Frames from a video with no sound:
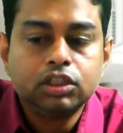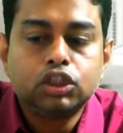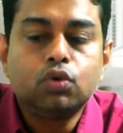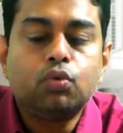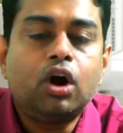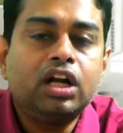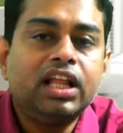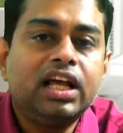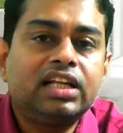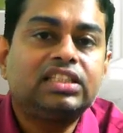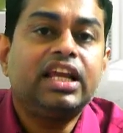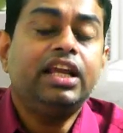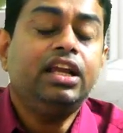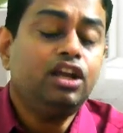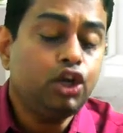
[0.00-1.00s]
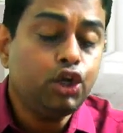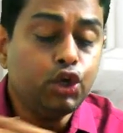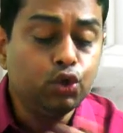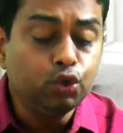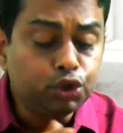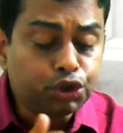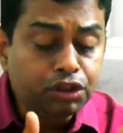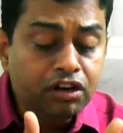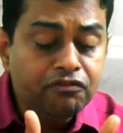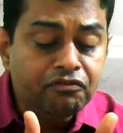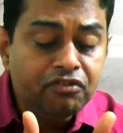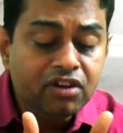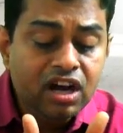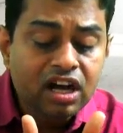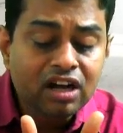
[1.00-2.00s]
So what they are saying, you should
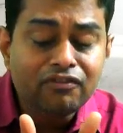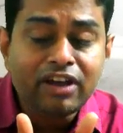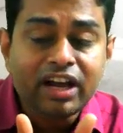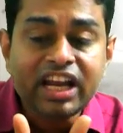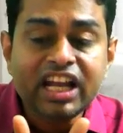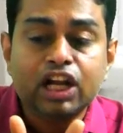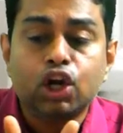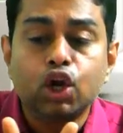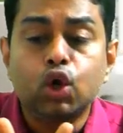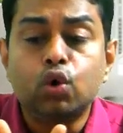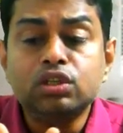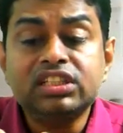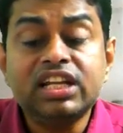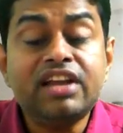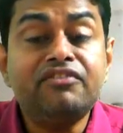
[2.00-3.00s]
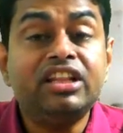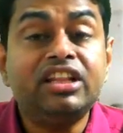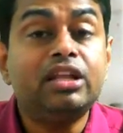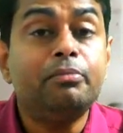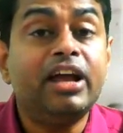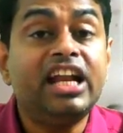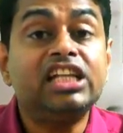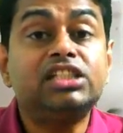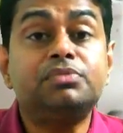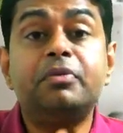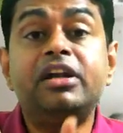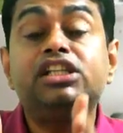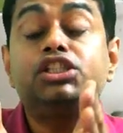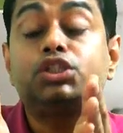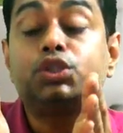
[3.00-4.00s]
work very closely with the management
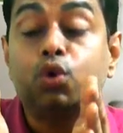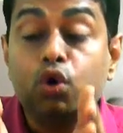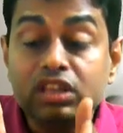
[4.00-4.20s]
so